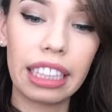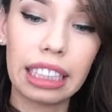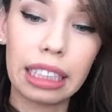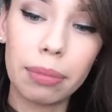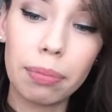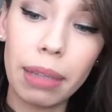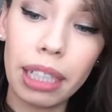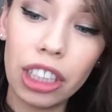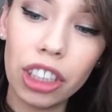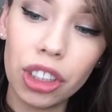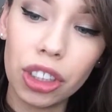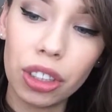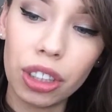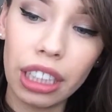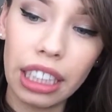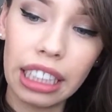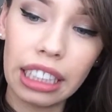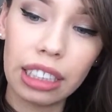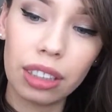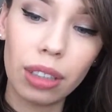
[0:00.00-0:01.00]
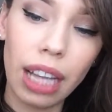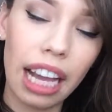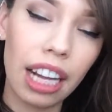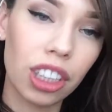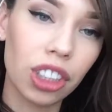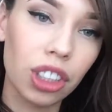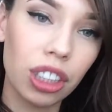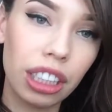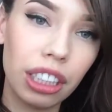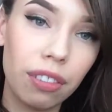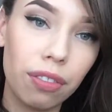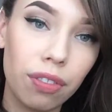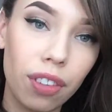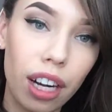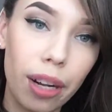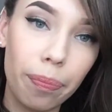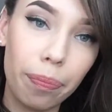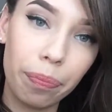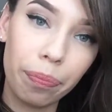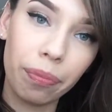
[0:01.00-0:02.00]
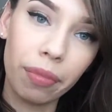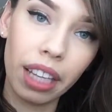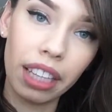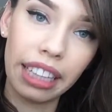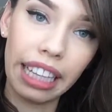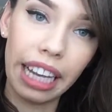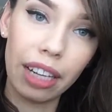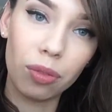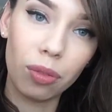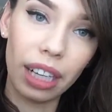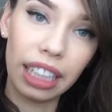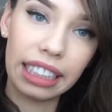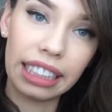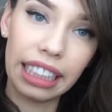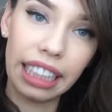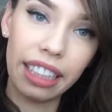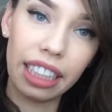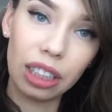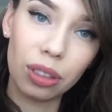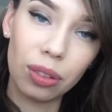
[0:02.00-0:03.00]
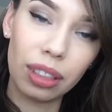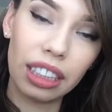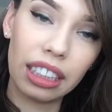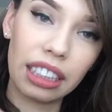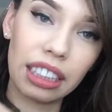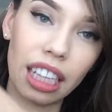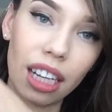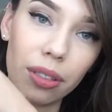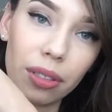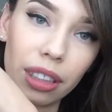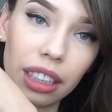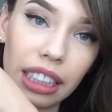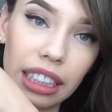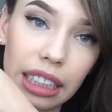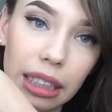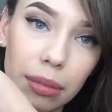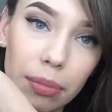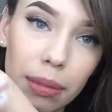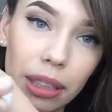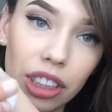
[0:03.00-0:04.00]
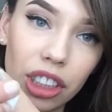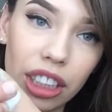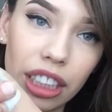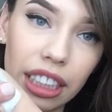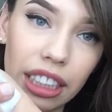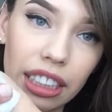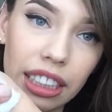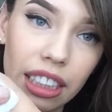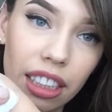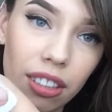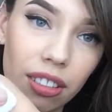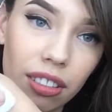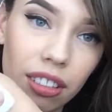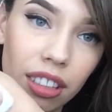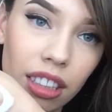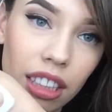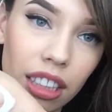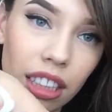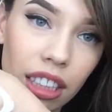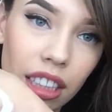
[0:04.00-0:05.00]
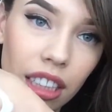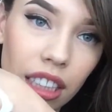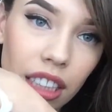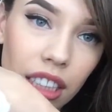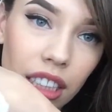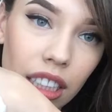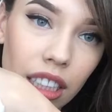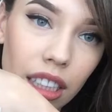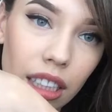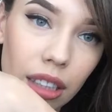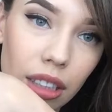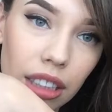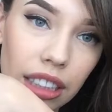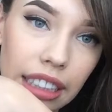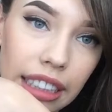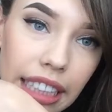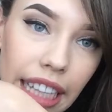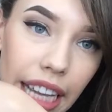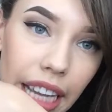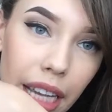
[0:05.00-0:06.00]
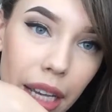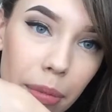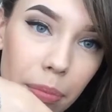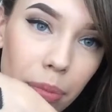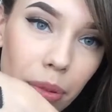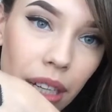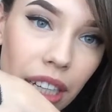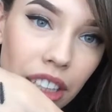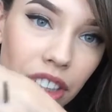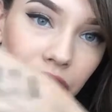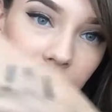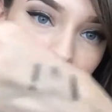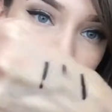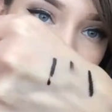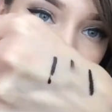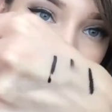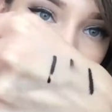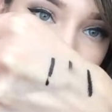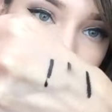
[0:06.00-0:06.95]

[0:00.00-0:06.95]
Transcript: smudge is actually from the NYC. This one's not really smudging, so same pressure.